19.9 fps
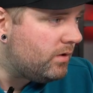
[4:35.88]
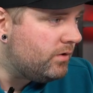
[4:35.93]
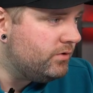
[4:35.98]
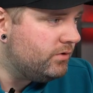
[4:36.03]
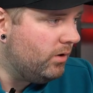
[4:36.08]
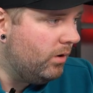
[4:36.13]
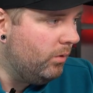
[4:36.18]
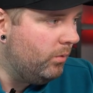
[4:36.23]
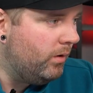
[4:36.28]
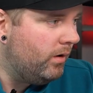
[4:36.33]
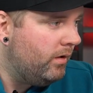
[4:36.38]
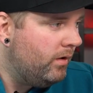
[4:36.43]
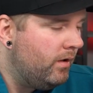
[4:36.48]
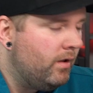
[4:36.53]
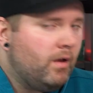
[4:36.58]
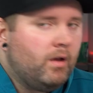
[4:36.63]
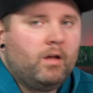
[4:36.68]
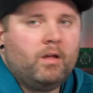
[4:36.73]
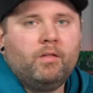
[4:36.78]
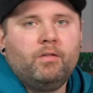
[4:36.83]
So
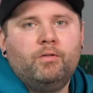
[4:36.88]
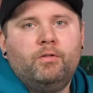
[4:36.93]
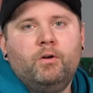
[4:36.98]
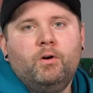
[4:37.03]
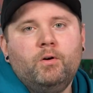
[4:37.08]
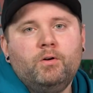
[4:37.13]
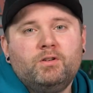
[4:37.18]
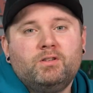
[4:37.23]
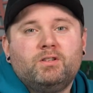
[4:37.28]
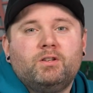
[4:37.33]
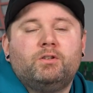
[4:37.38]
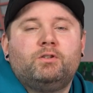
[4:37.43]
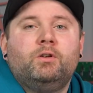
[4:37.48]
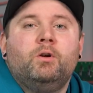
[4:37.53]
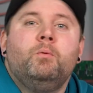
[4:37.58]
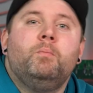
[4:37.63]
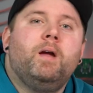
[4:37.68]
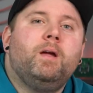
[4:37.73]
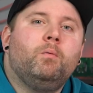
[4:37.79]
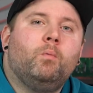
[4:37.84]
there's
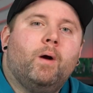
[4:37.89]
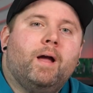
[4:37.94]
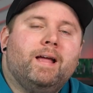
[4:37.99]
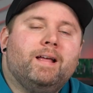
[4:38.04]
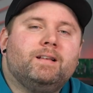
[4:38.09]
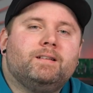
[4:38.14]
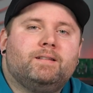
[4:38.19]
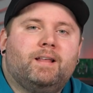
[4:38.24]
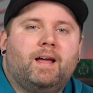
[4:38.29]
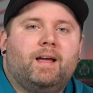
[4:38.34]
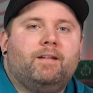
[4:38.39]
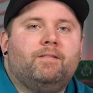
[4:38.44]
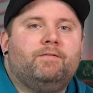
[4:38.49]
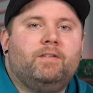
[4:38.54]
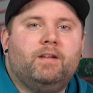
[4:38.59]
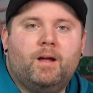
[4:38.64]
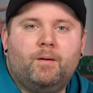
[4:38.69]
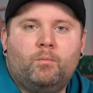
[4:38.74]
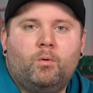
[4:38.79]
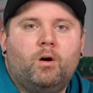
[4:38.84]
two main ways that
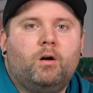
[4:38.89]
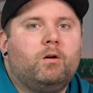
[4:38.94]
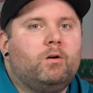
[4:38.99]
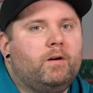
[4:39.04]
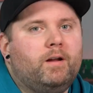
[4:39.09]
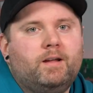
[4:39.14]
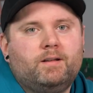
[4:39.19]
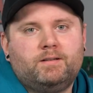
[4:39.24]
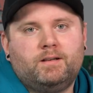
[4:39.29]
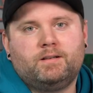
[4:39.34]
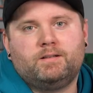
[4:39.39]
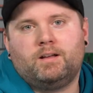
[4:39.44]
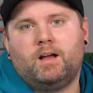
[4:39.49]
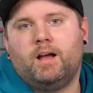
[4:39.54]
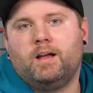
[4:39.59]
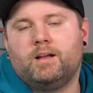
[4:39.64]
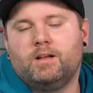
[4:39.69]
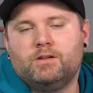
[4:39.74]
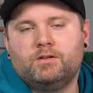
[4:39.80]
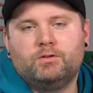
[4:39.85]
VMware or
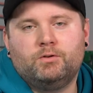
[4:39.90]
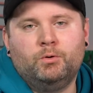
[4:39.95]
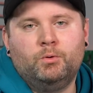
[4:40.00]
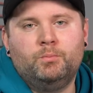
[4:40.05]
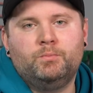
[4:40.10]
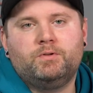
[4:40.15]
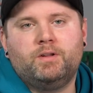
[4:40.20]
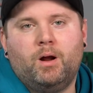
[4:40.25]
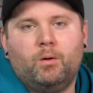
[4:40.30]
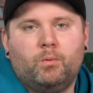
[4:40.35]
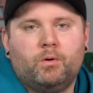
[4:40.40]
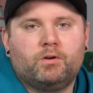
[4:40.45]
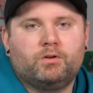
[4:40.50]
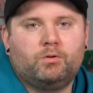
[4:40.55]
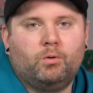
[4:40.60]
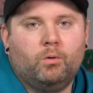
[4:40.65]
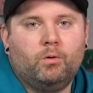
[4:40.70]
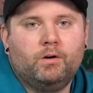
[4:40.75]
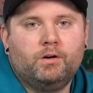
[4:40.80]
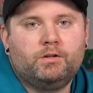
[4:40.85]
ESXi consumes network
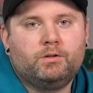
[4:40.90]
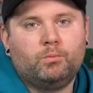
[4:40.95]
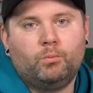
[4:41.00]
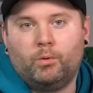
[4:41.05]
storage.